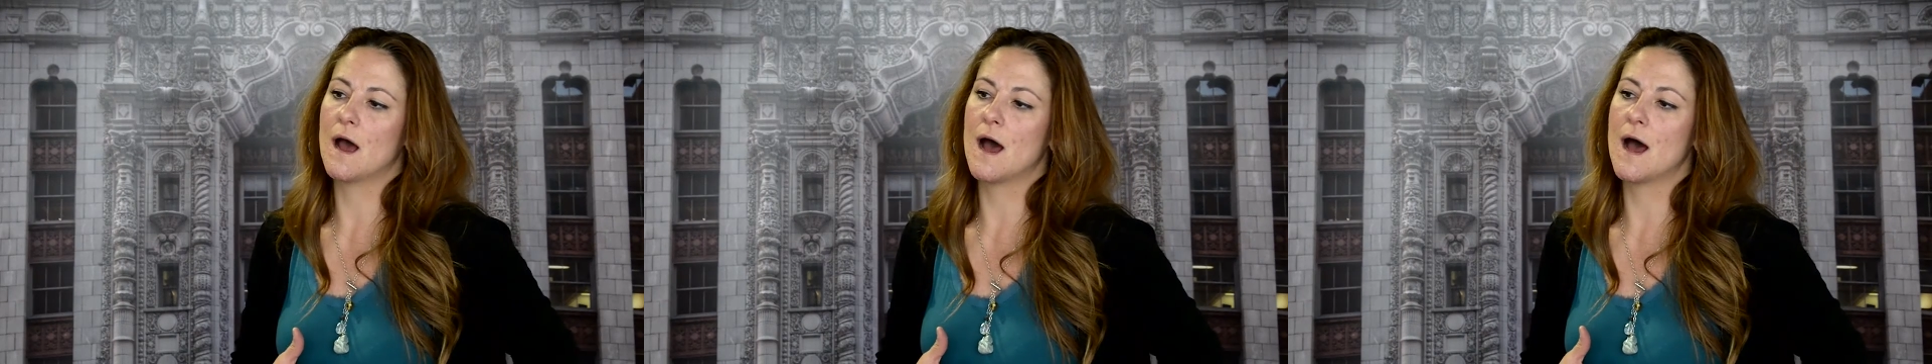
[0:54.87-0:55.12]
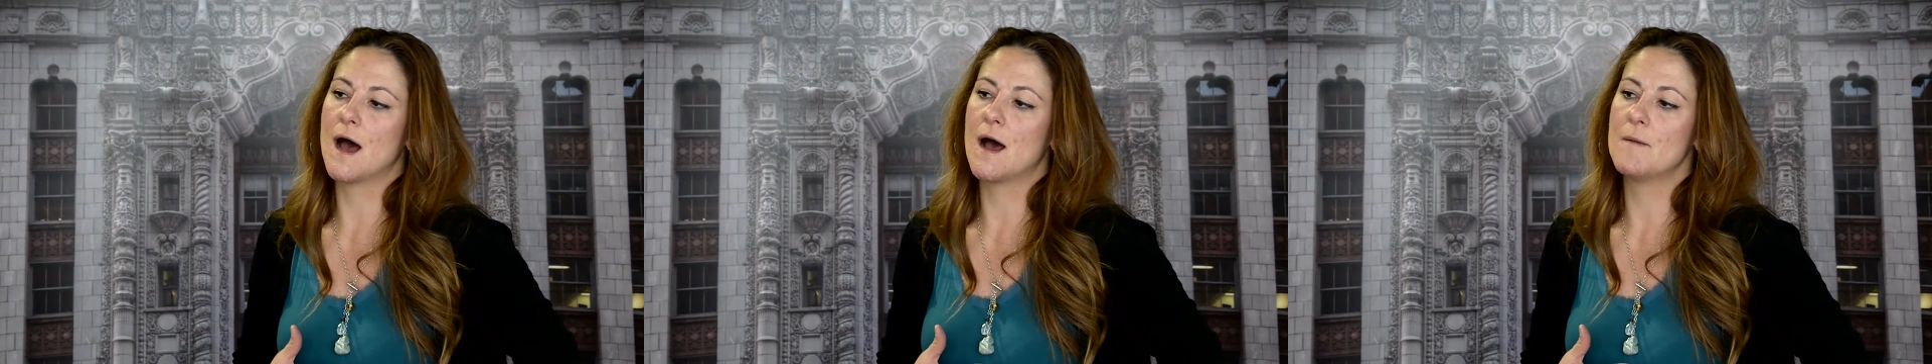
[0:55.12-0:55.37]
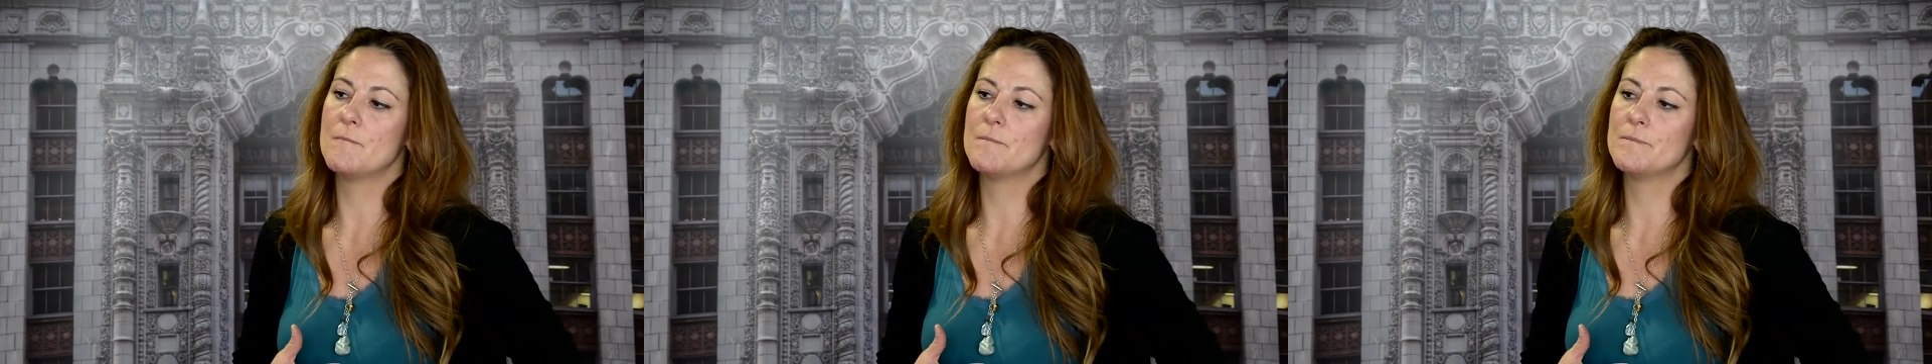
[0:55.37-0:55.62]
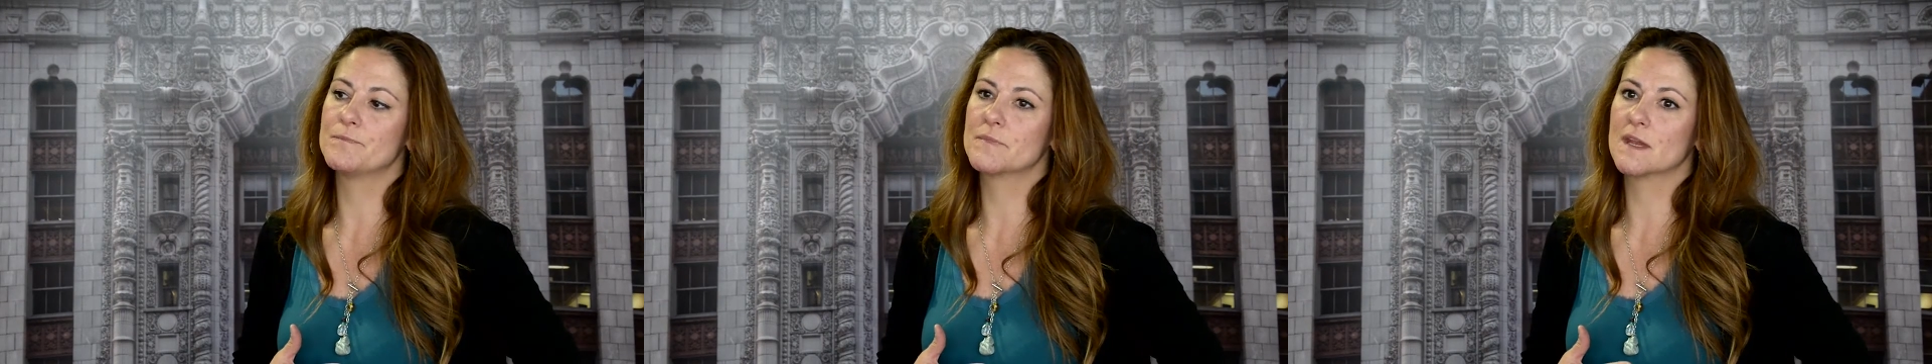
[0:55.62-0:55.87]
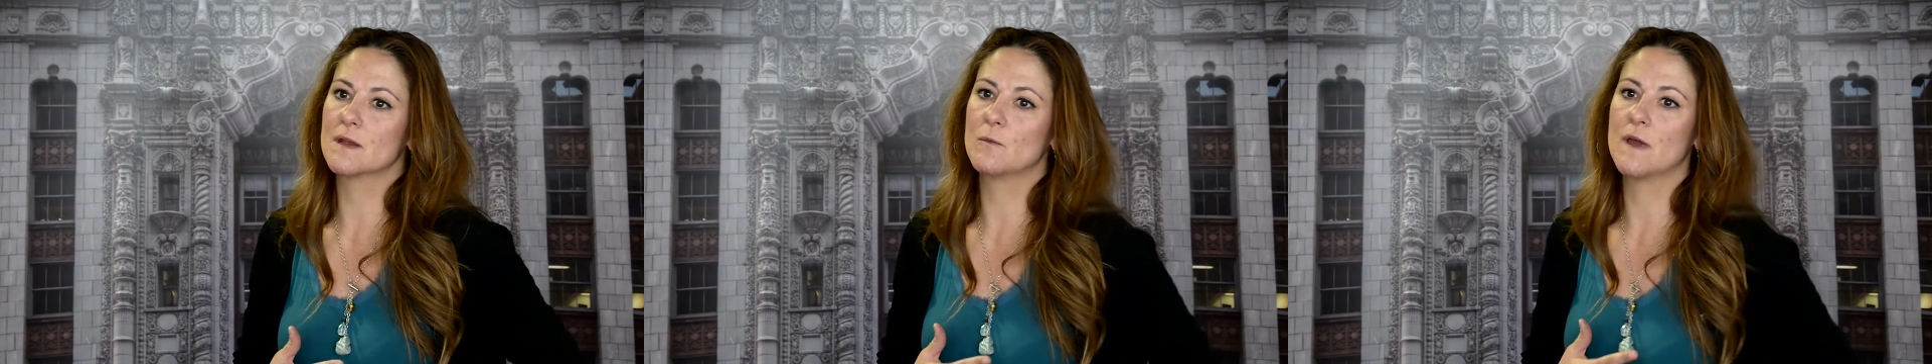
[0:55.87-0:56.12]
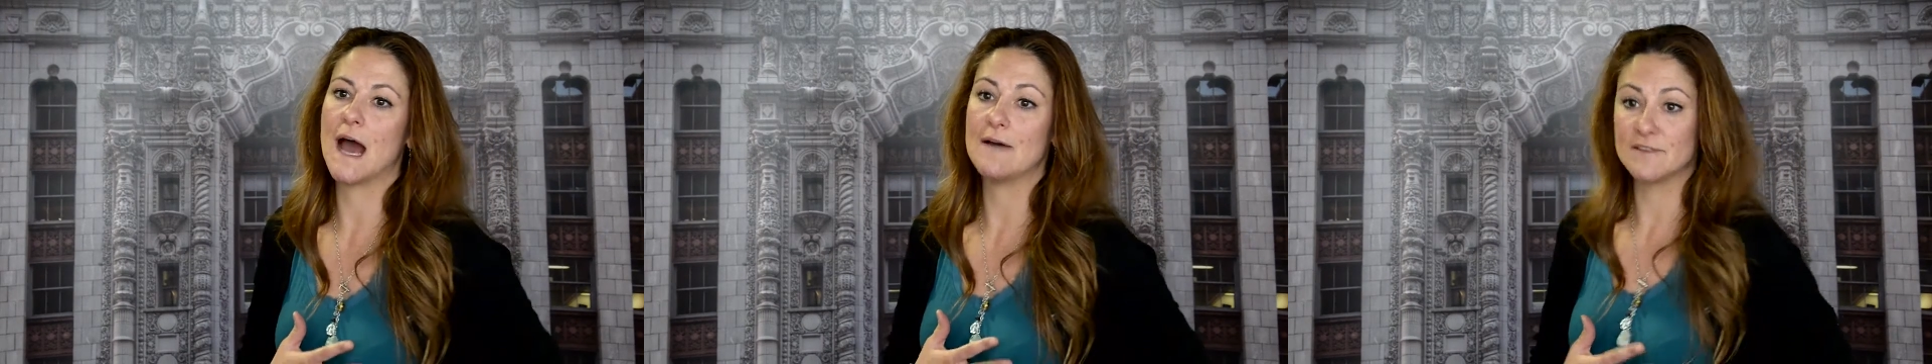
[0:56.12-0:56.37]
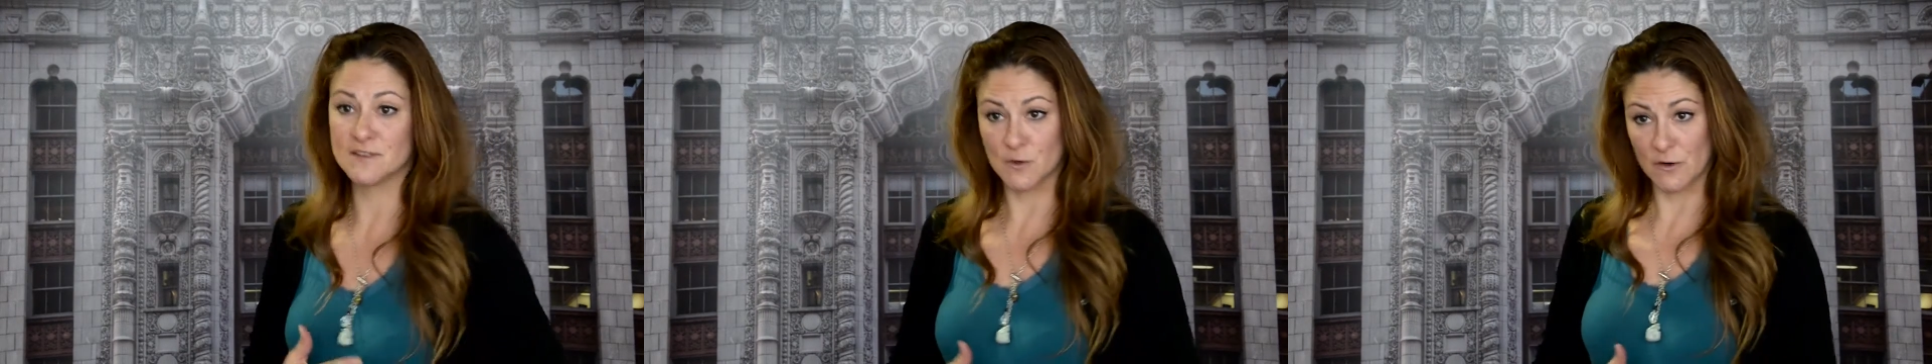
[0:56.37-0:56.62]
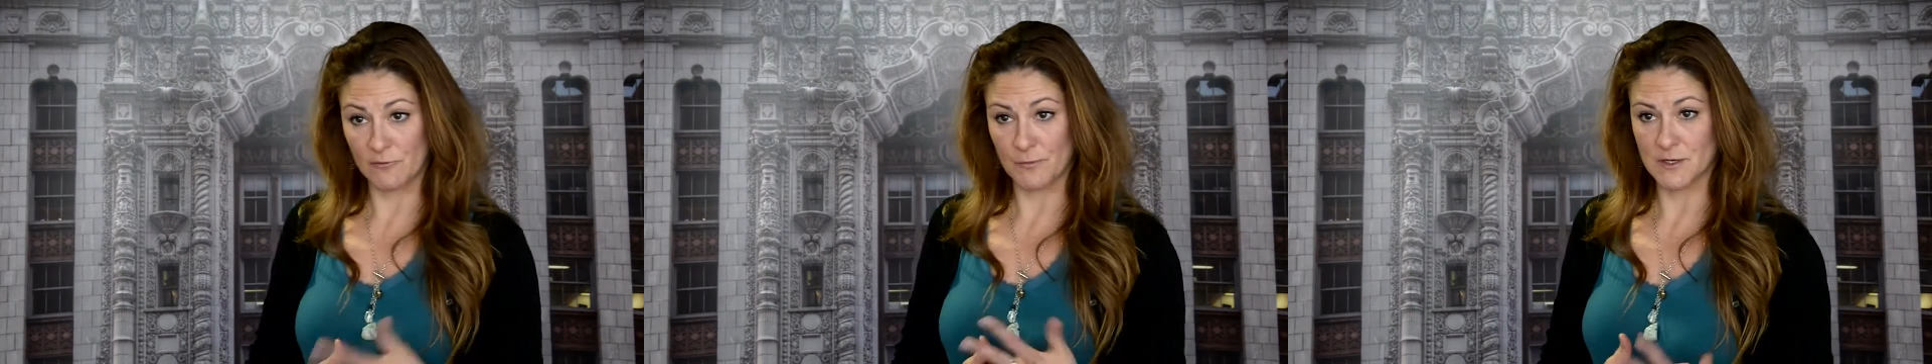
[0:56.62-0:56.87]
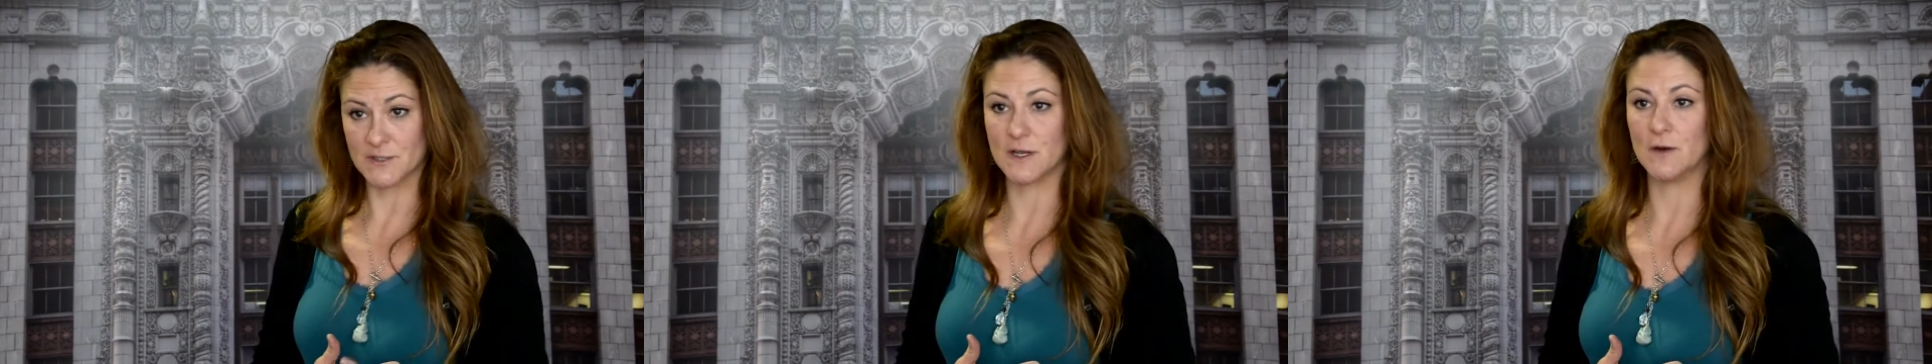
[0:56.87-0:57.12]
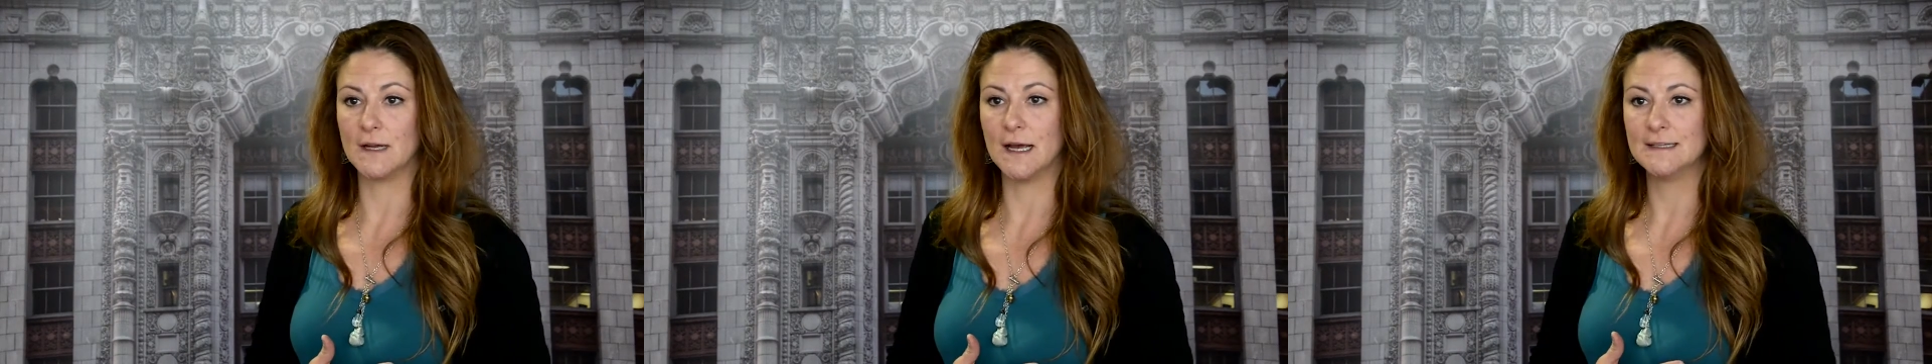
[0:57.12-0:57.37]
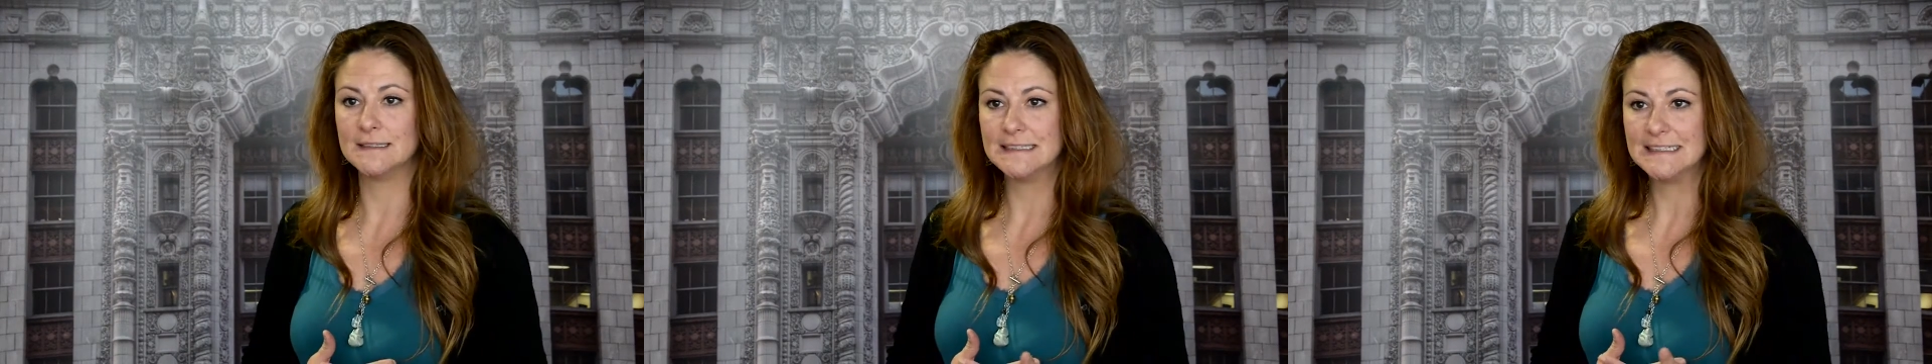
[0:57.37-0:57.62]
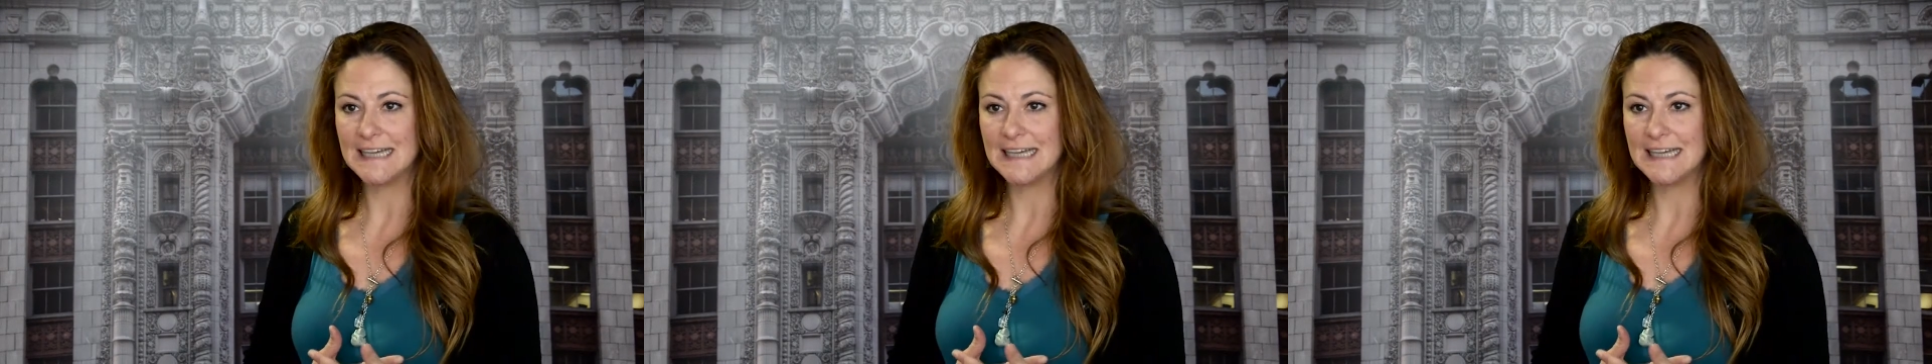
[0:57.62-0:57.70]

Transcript: Um, we have a sort of persona,